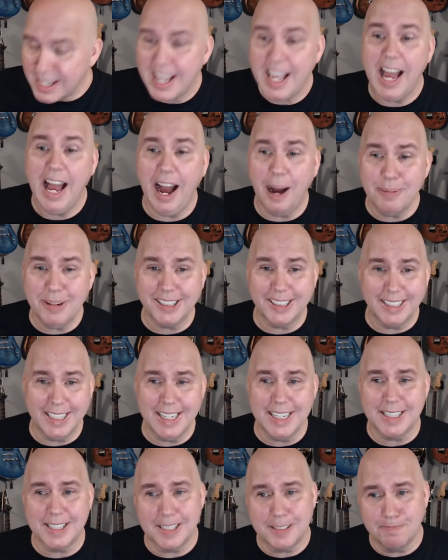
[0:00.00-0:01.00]
How about
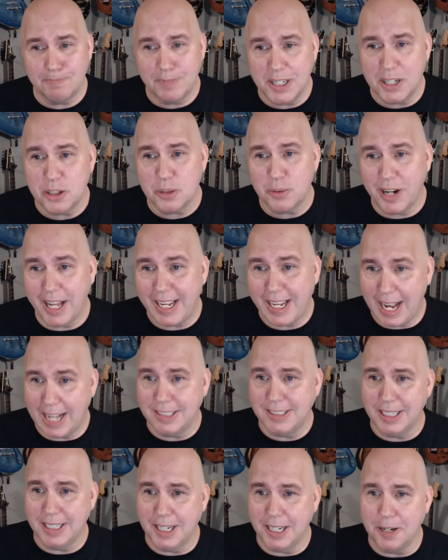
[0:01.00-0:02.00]
this? Here's what I can
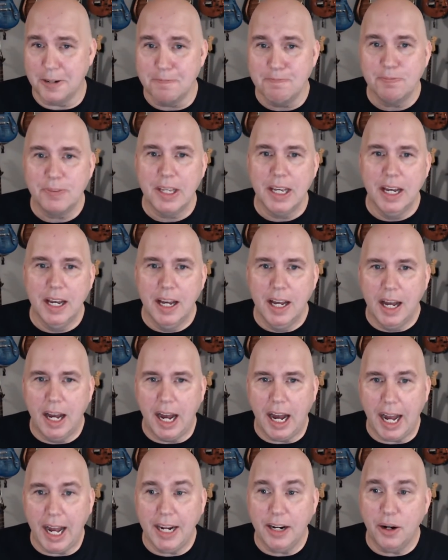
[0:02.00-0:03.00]
tell you
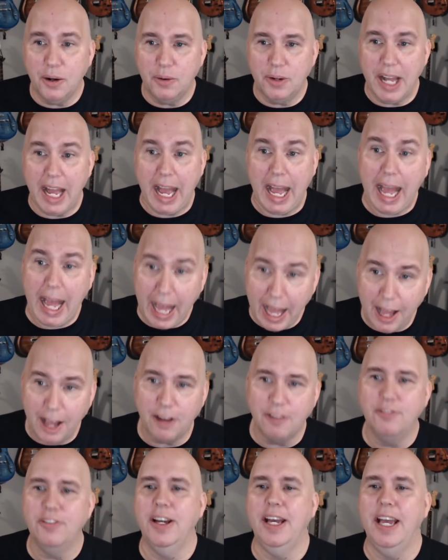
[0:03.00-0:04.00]
I don't
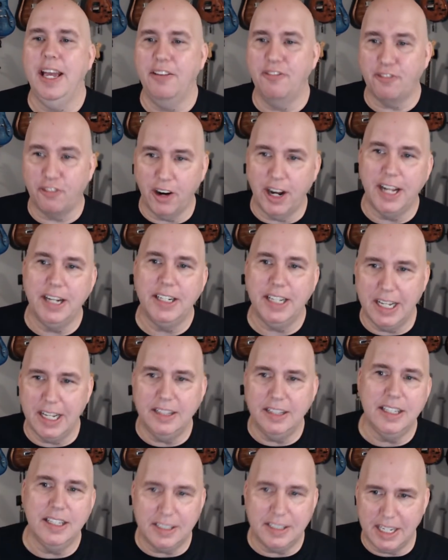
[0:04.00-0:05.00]
have a friend
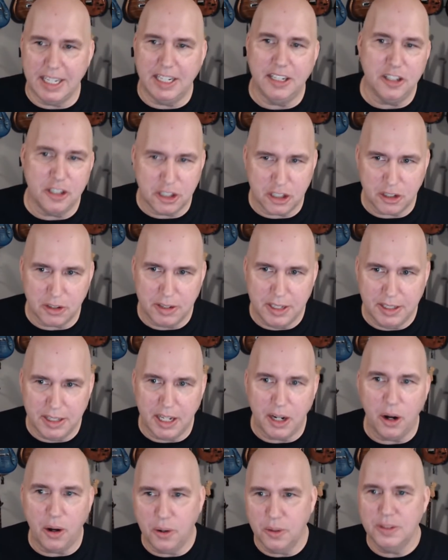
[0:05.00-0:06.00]
in this industry
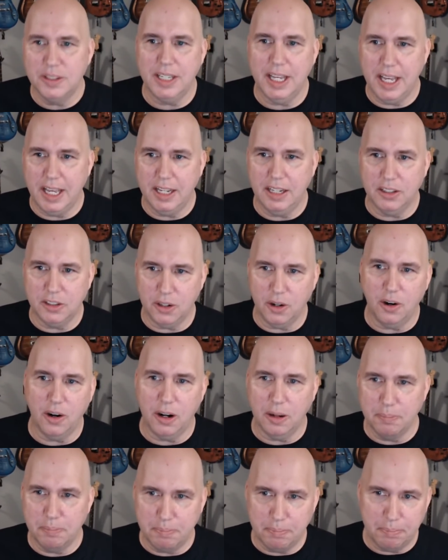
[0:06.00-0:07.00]
that owns a
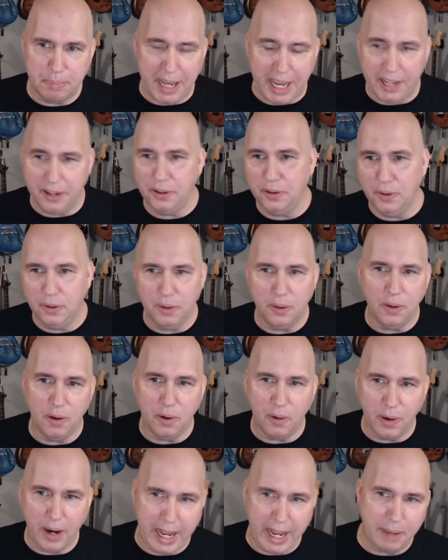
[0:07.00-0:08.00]
guitar pedal
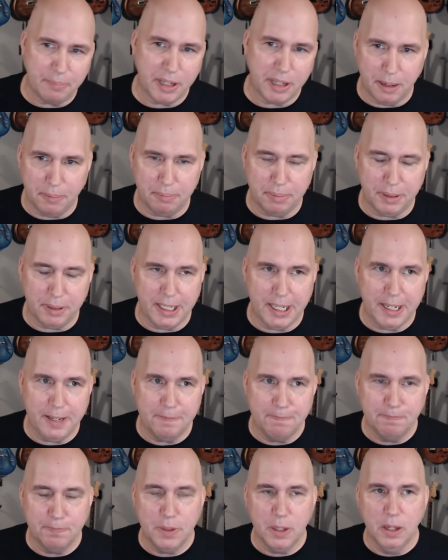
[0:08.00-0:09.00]
amp company
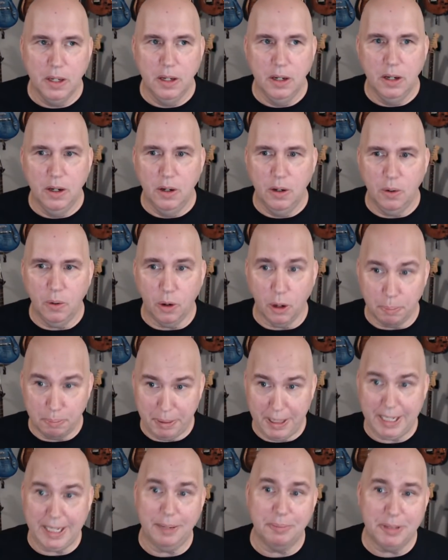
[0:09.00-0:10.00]
or
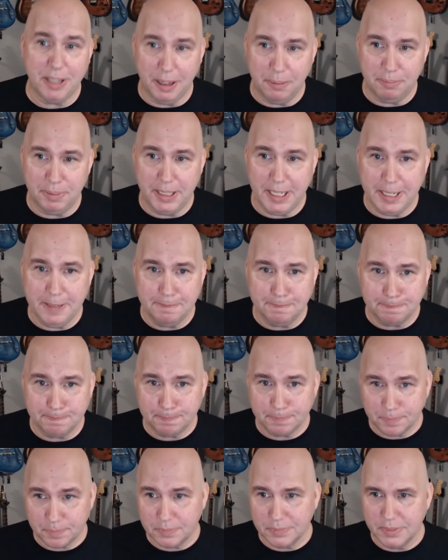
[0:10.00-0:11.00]
pickup company
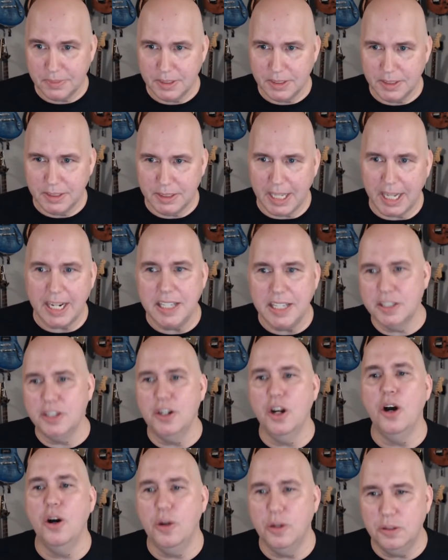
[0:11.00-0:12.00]
that isn't
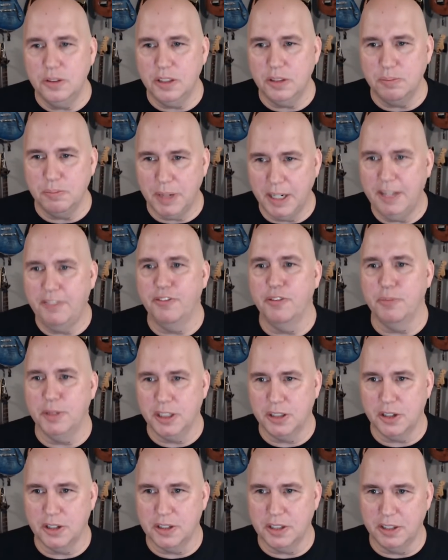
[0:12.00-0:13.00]
owed money from
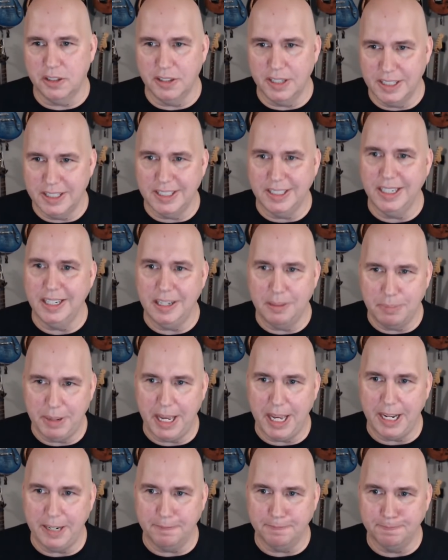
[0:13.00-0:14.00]
Guitar Center and isn't getting
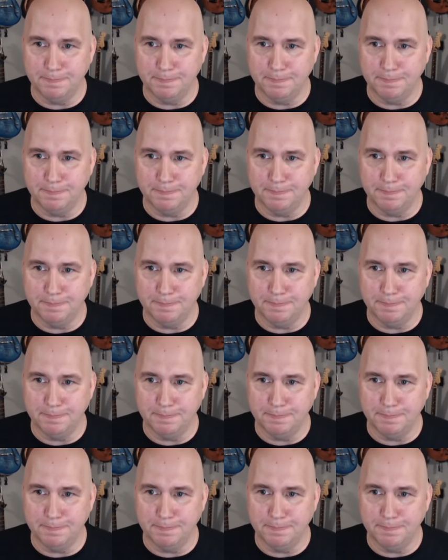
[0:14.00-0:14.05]
paid.